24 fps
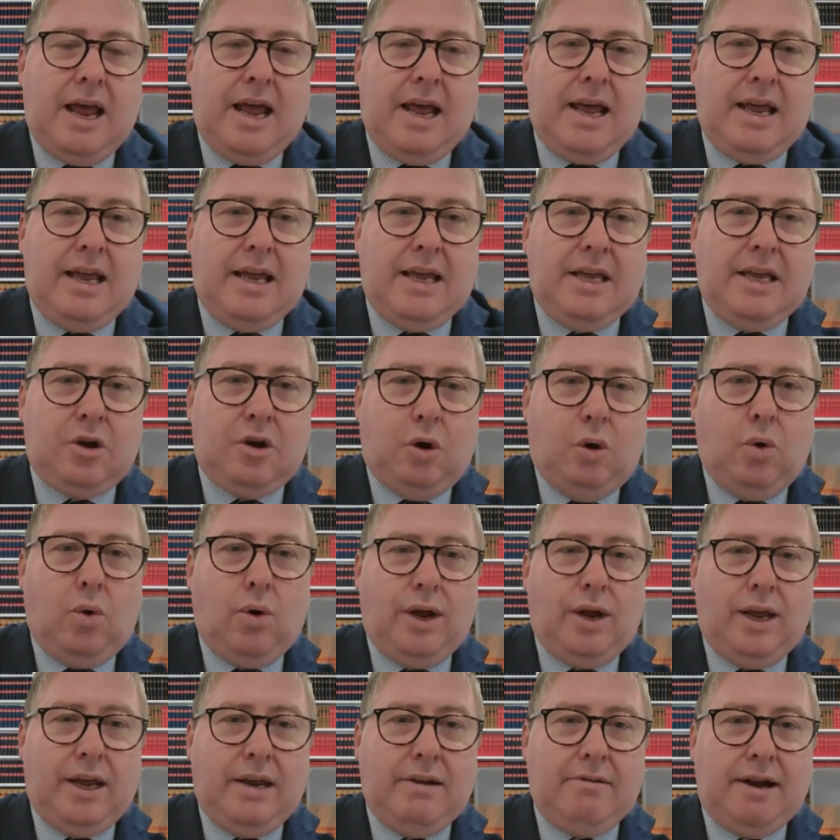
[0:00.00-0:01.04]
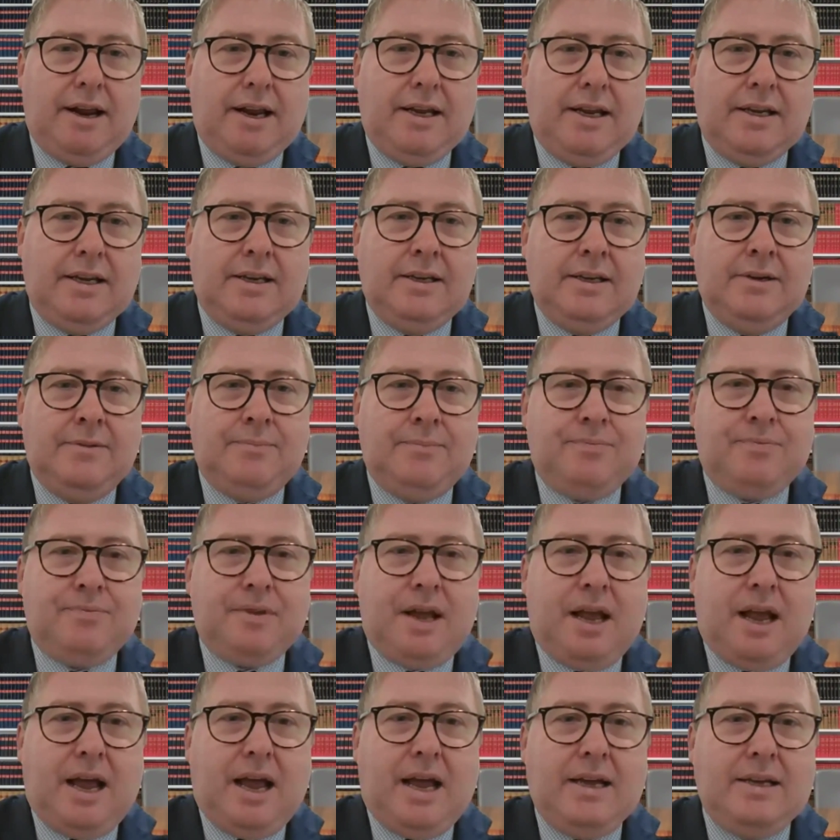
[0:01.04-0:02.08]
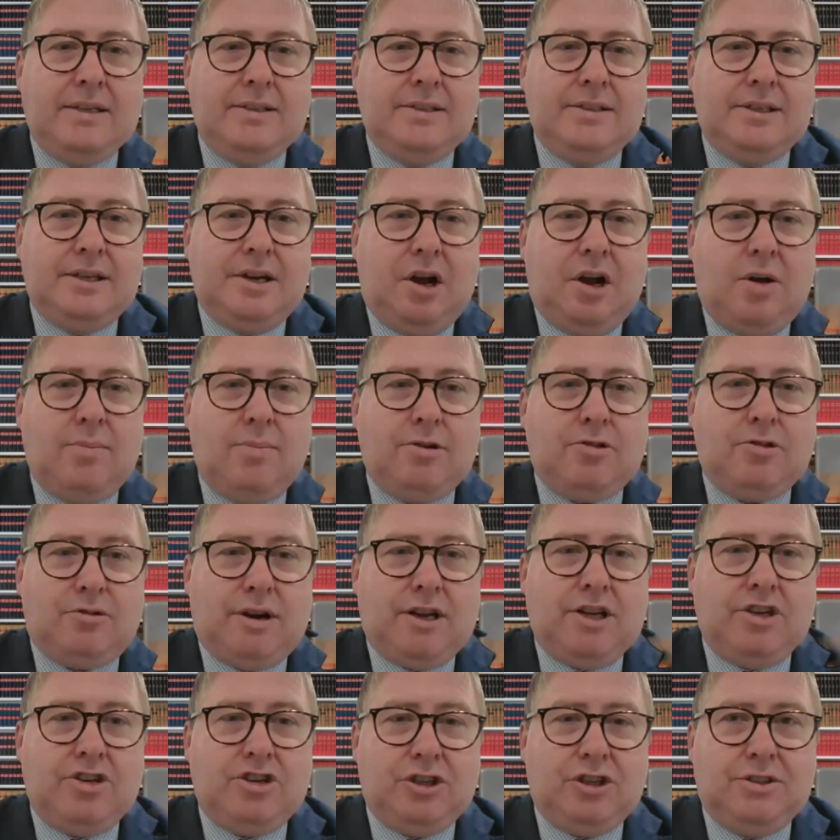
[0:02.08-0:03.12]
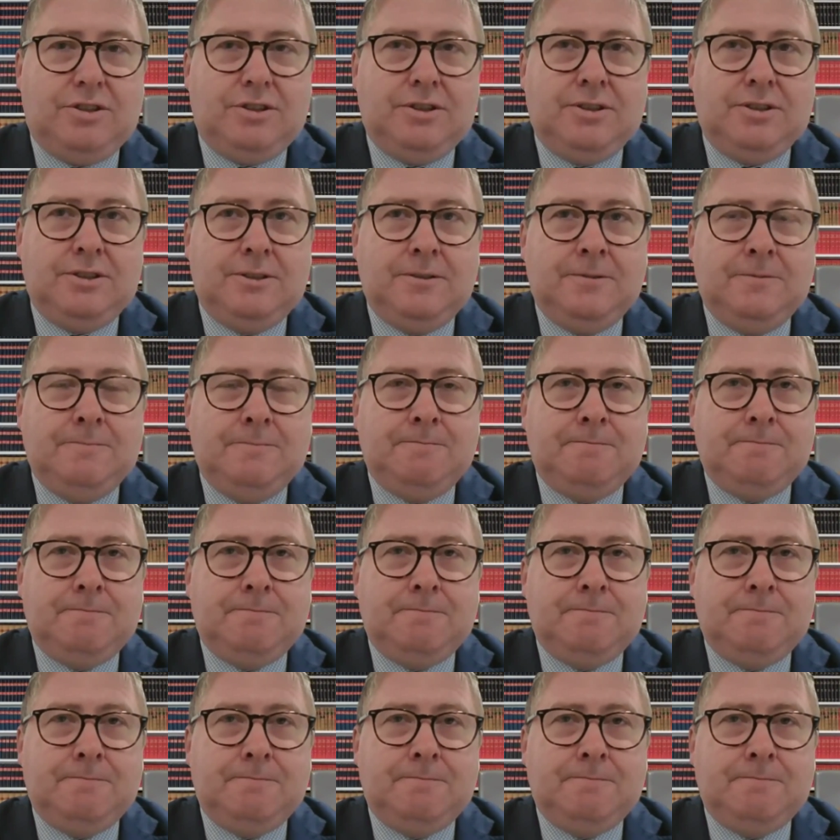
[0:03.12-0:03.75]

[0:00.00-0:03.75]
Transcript: a court hearing and an arbitration